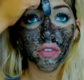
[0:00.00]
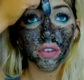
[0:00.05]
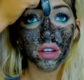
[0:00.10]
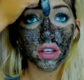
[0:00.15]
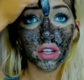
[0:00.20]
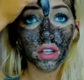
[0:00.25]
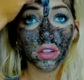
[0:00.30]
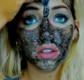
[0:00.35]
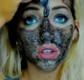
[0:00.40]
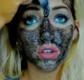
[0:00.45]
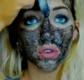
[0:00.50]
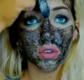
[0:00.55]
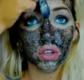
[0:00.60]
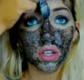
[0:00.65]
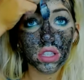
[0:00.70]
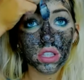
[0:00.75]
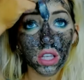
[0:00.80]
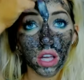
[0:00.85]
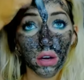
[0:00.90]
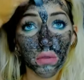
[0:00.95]
it doesn't
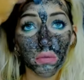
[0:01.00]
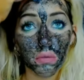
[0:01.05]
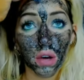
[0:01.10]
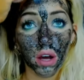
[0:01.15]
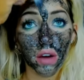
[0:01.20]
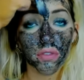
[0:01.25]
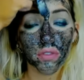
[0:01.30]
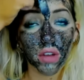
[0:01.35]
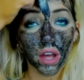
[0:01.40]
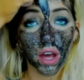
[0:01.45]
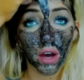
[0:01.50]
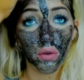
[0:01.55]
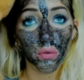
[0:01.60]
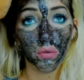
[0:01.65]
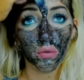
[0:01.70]
always come off at